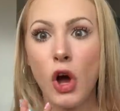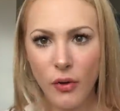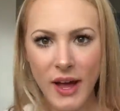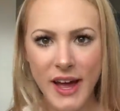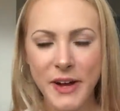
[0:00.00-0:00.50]

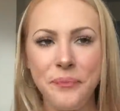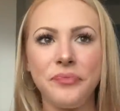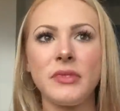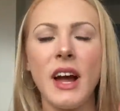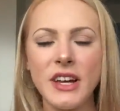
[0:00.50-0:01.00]

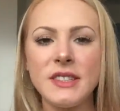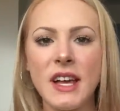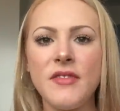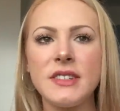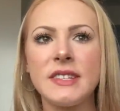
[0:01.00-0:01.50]
Okay. I just
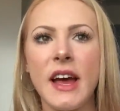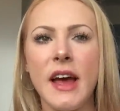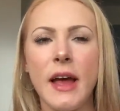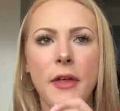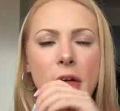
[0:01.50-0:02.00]
have to
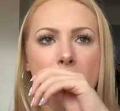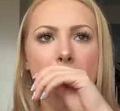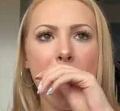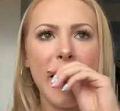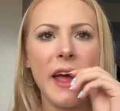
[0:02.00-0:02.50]
say that
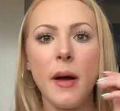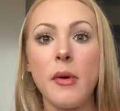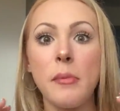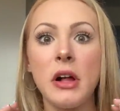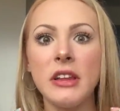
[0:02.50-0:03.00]
I
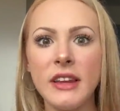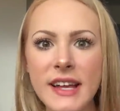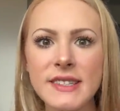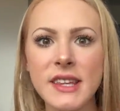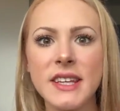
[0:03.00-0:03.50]
am
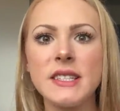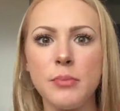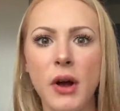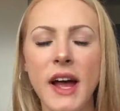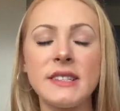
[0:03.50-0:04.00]
pleasantly
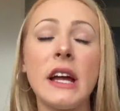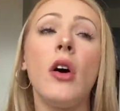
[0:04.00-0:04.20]
surprised.